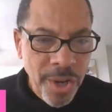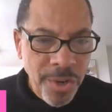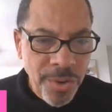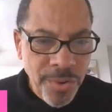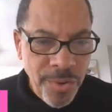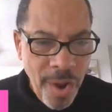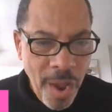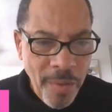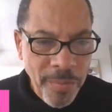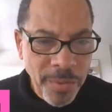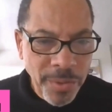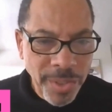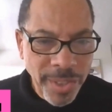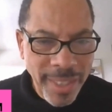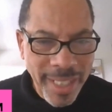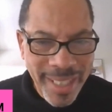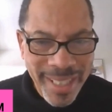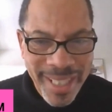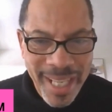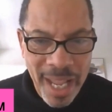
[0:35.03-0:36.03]
Travel
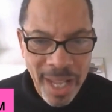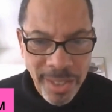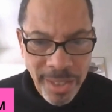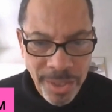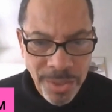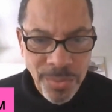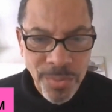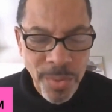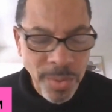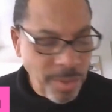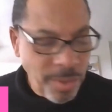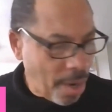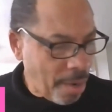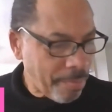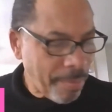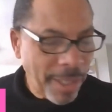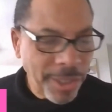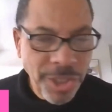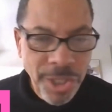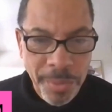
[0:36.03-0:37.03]
discounts is what uh,
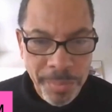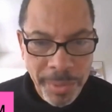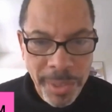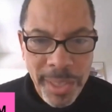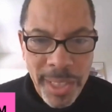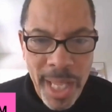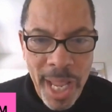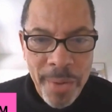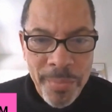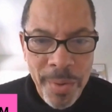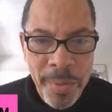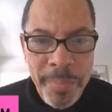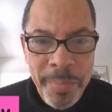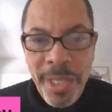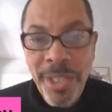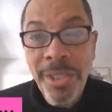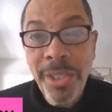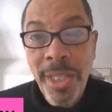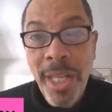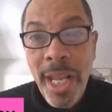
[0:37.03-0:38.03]
my subject line would
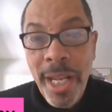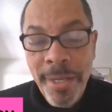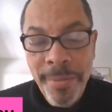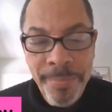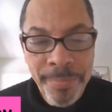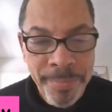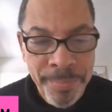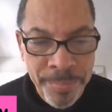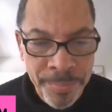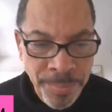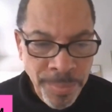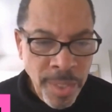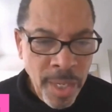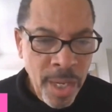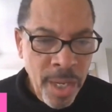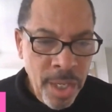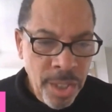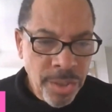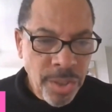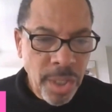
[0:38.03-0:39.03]
be today.
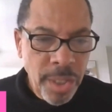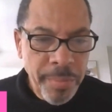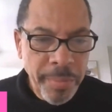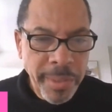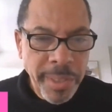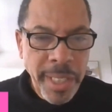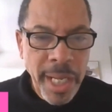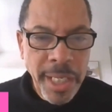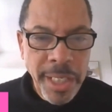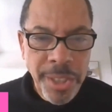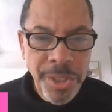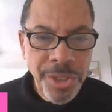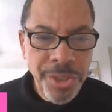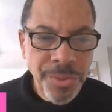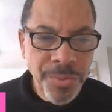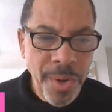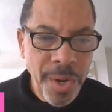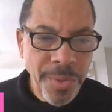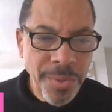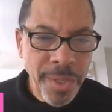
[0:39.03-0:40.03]
So let me take you
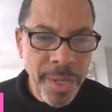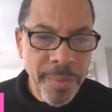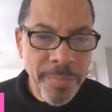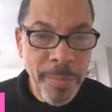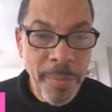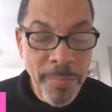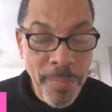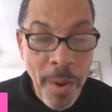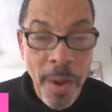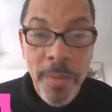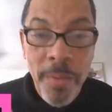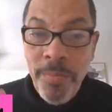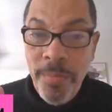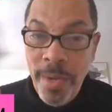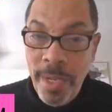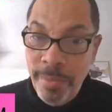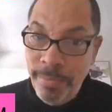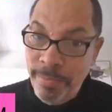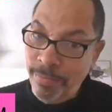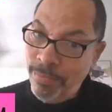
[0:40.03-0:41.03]
straight there. But what,
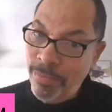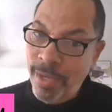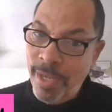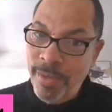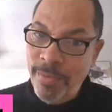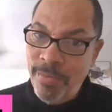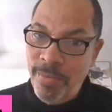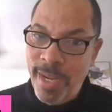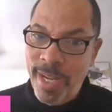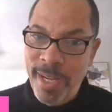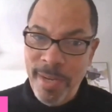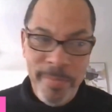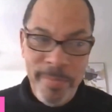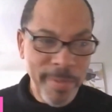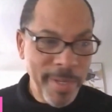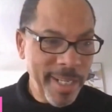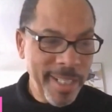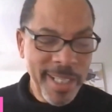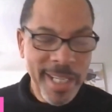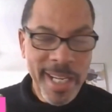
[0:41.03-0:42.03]
what, what wait a
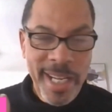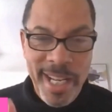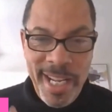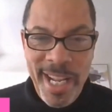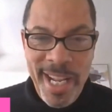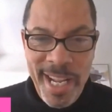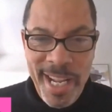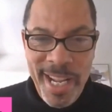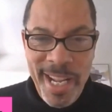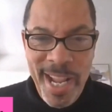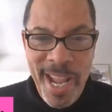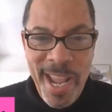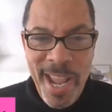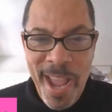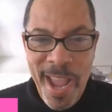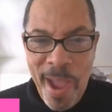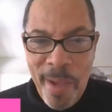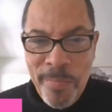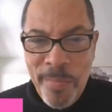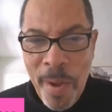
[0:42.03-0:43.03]
minute.
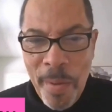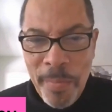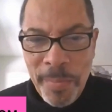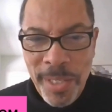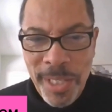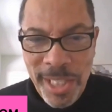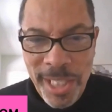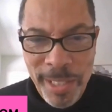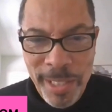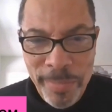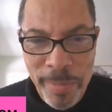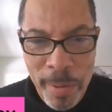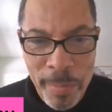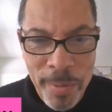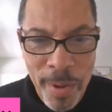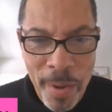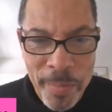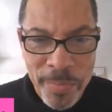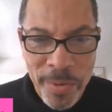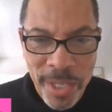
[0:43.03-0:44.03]
I promise these
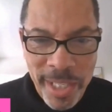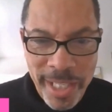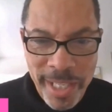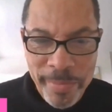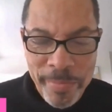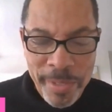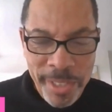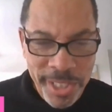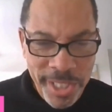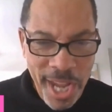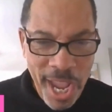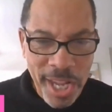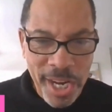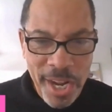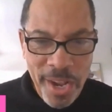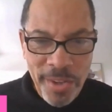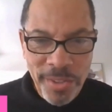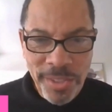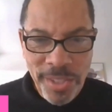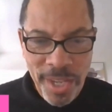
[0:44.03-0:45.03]
people I'm going to give them a shout
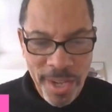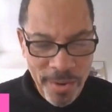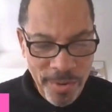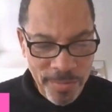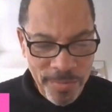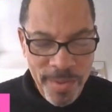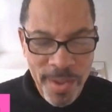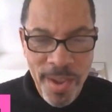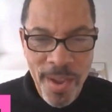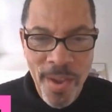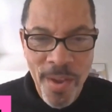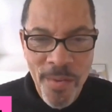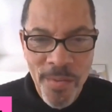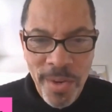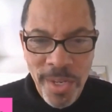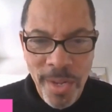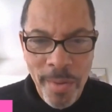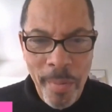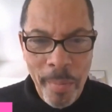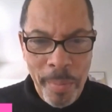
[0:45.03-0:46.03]
out. Um,
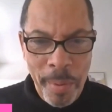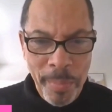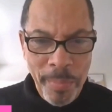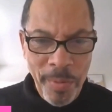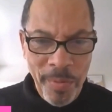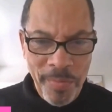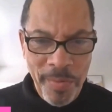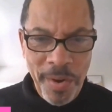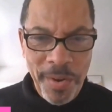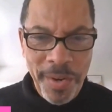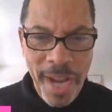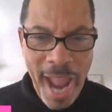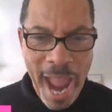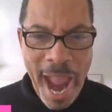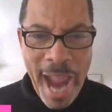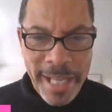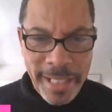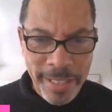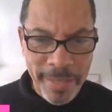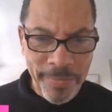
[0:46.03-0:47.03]
we're talking about people very
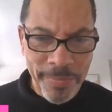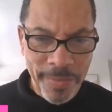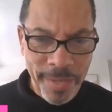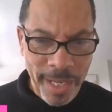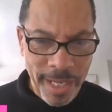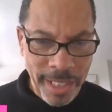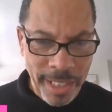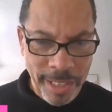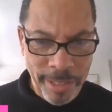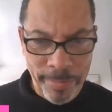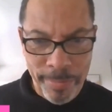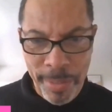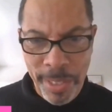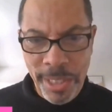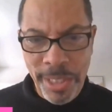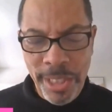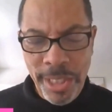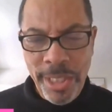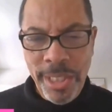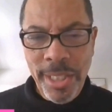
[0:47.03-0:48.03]
active in this
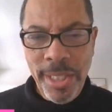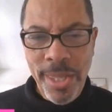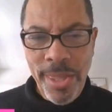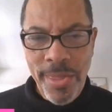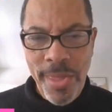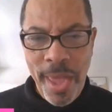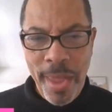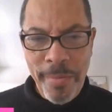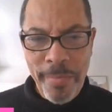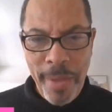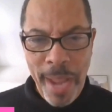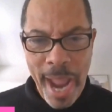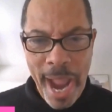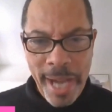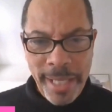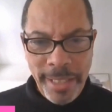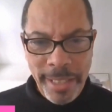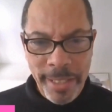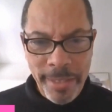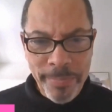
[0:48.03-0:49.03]
business that
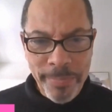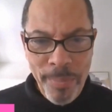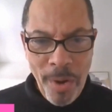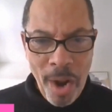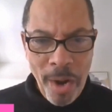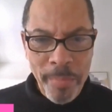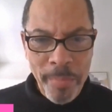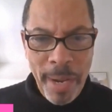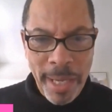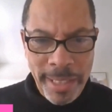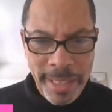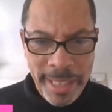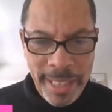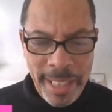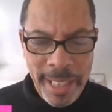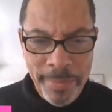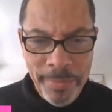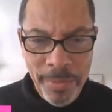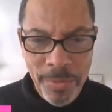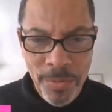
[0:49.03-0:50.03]
actually is part of my
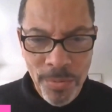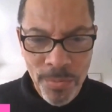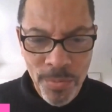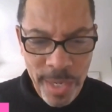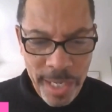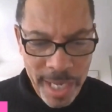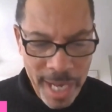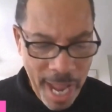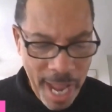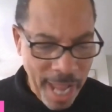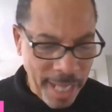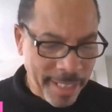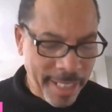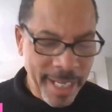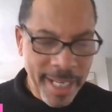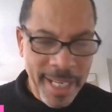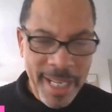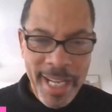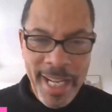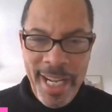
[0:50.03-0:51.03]
team. We got